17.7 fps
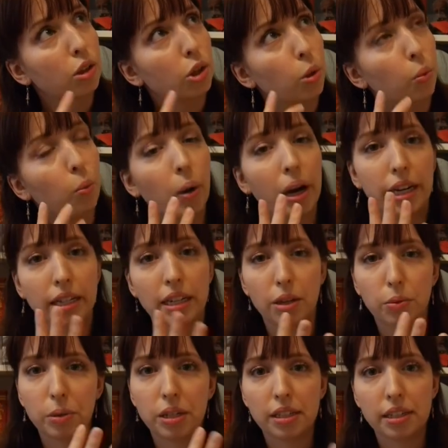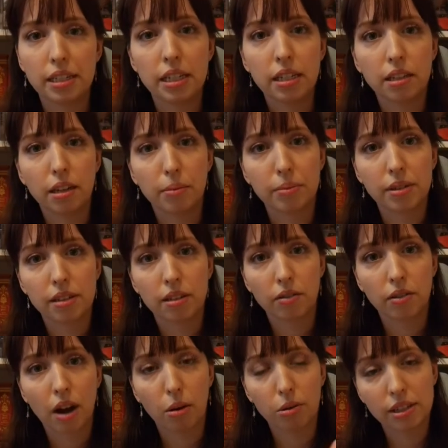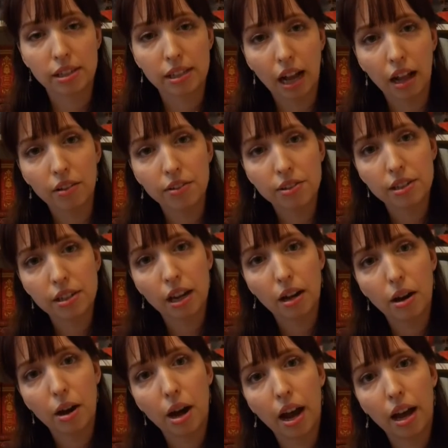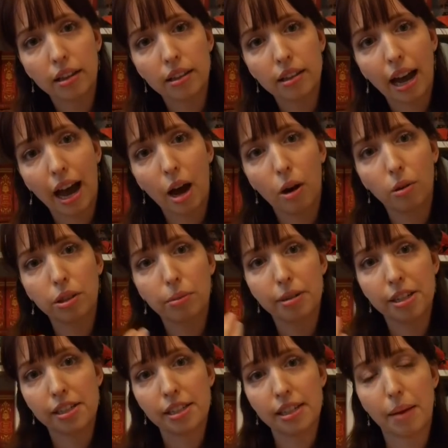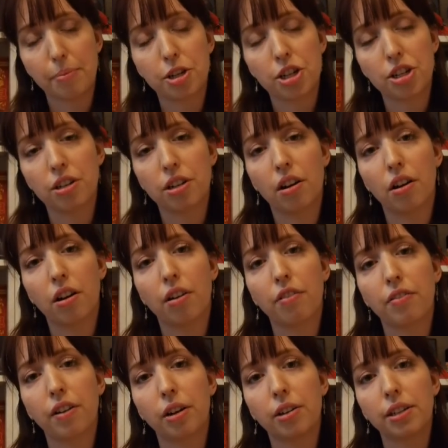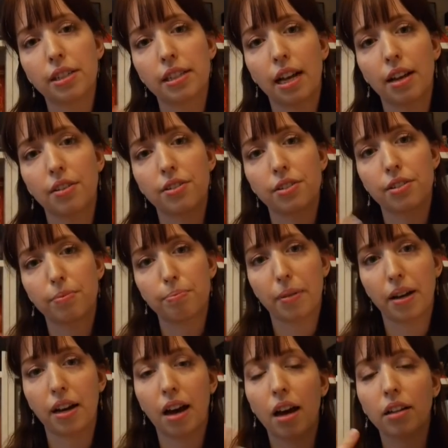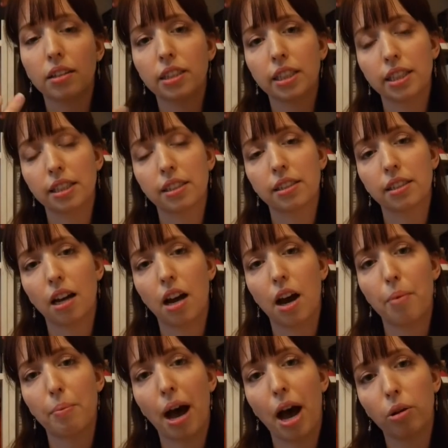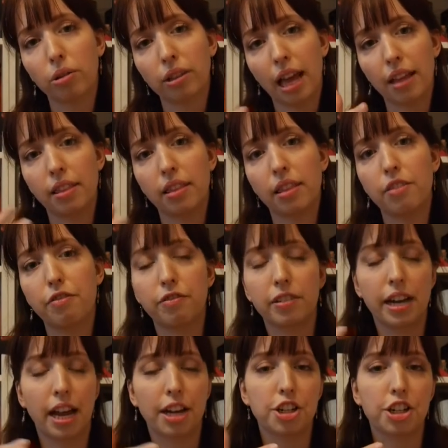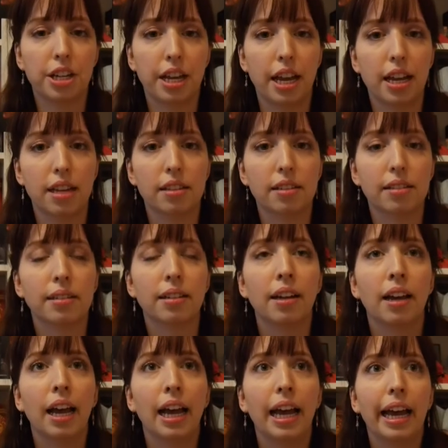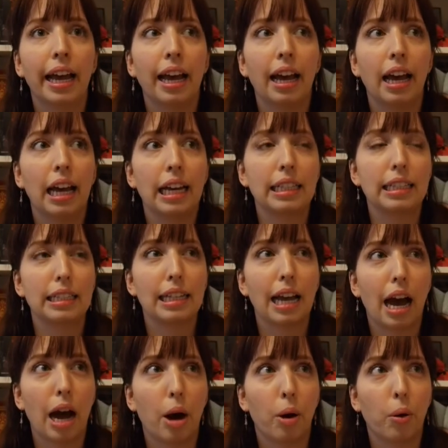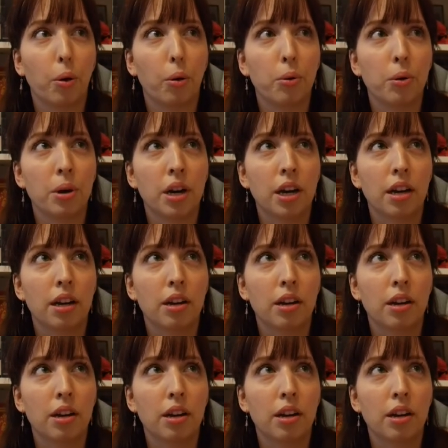the way that we see them ourselves, and how the perception of ourselves by others, how that differentiates, and how